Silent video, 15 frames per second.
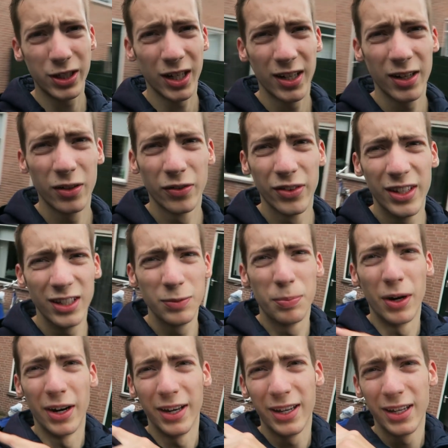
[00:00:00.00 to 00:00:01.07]
which I did on this
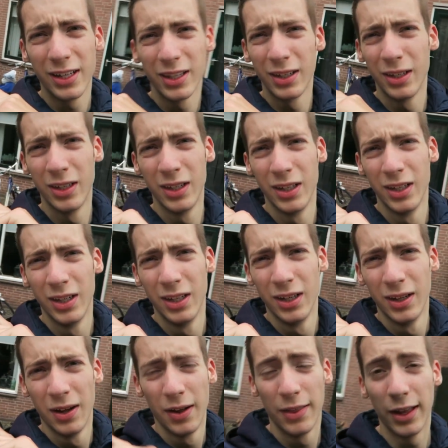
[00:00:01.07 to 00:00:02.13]
bike.
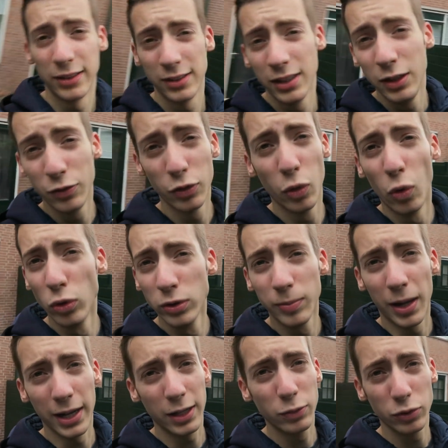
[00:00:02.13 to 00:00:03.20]
That's an even older
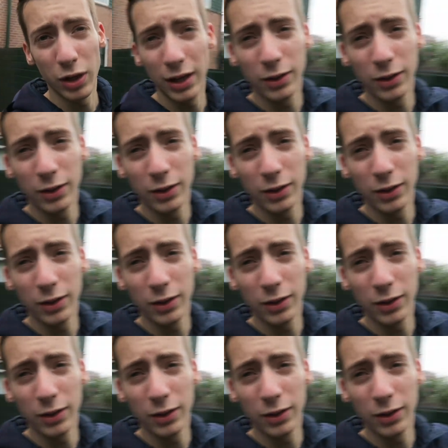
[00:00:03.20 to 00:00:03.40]
bike. It was